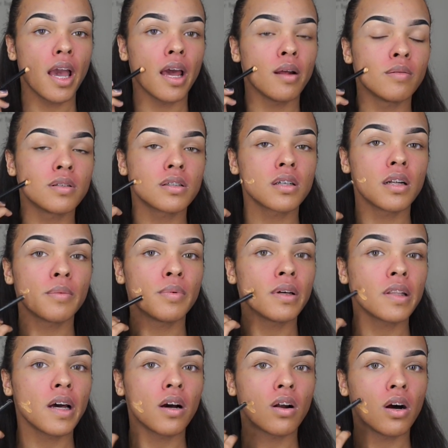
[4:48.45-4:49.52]
and I'm just gonna
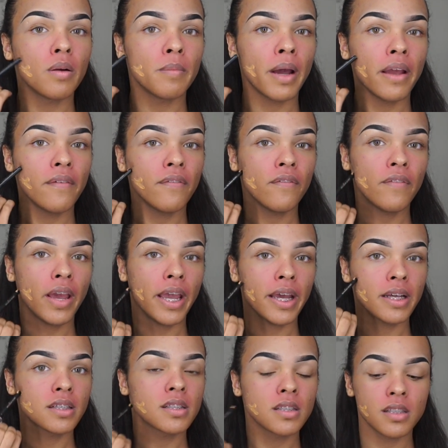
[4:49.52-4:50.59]
put that on my face,
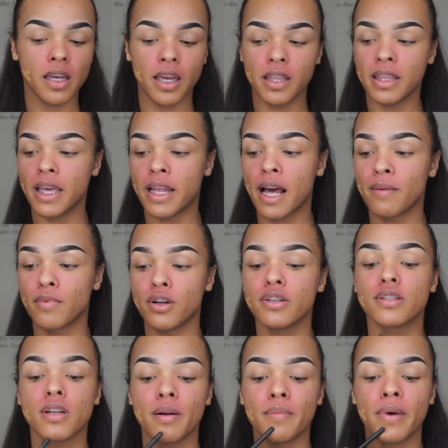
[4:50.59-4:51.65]
and then I'm gonna
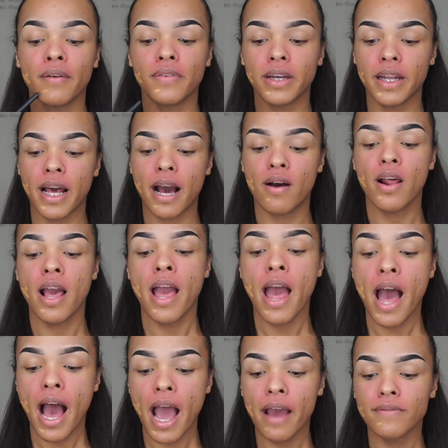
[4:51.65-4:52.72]
start buffing it out.
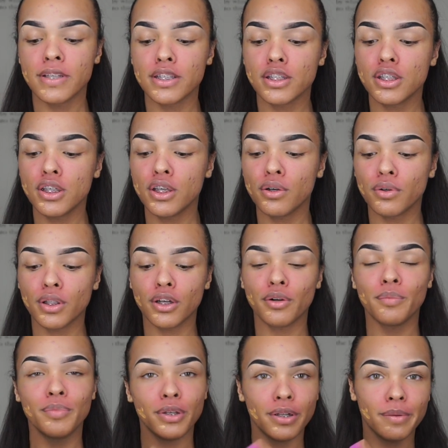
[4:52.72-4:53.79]
I have this cute
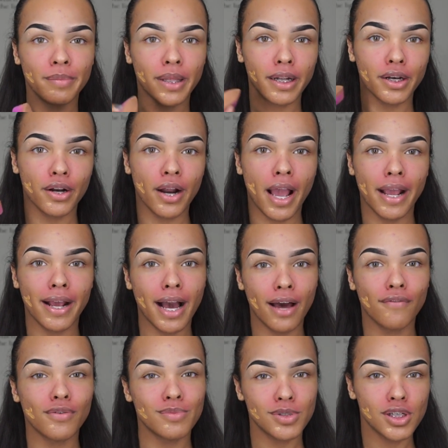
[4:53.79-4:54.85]
little beauty blender I
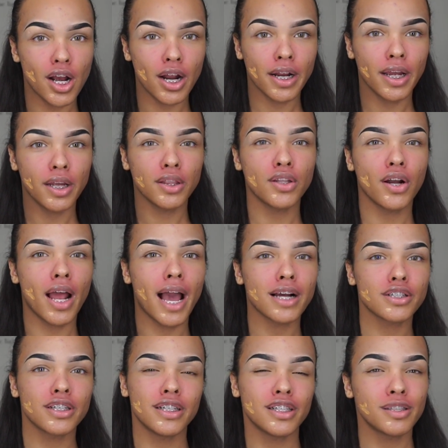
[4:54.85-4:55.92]
got from Target. They're
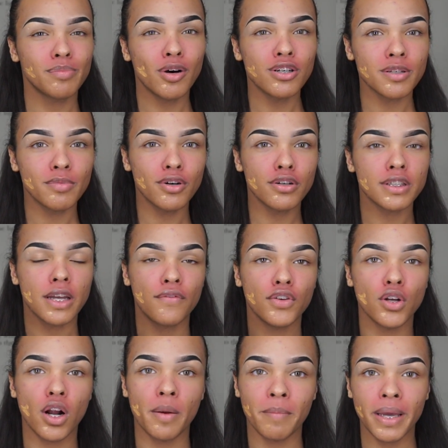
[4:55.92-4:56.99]
actually disposables if
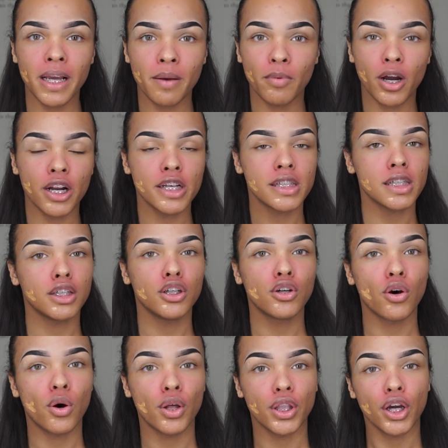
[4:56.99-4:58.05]
you're a makeup artist and you
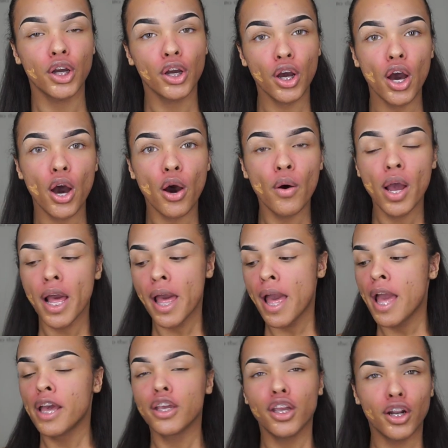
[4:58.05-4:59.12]
go on the go.
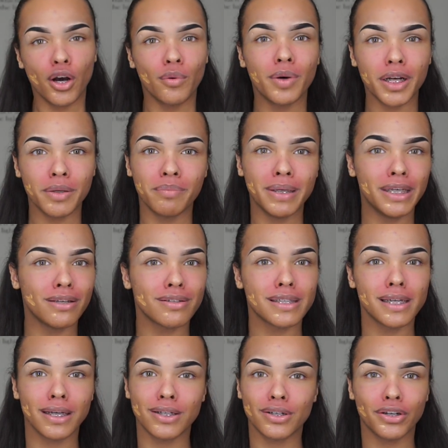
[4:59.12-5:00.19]
You don't want to be
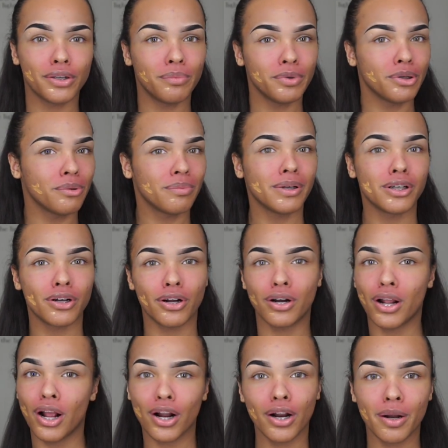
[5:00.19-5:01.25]
using a dirty beauty
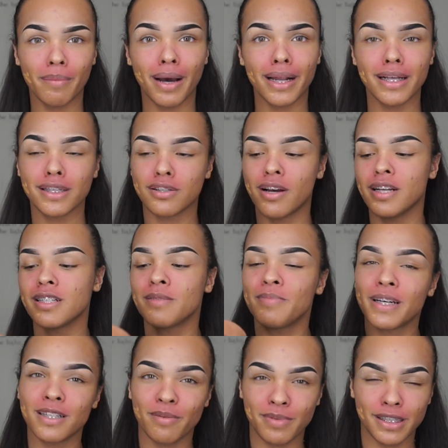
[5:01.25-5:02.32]
blender on everybody, so I just
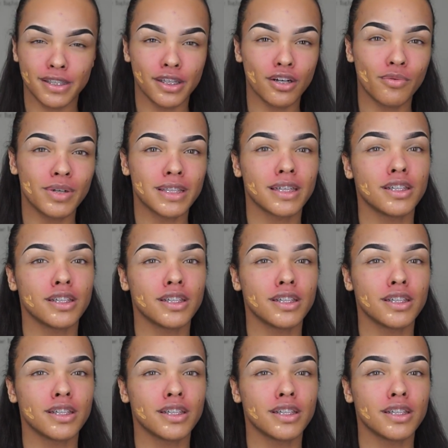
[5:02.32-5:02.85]
picked up these little ones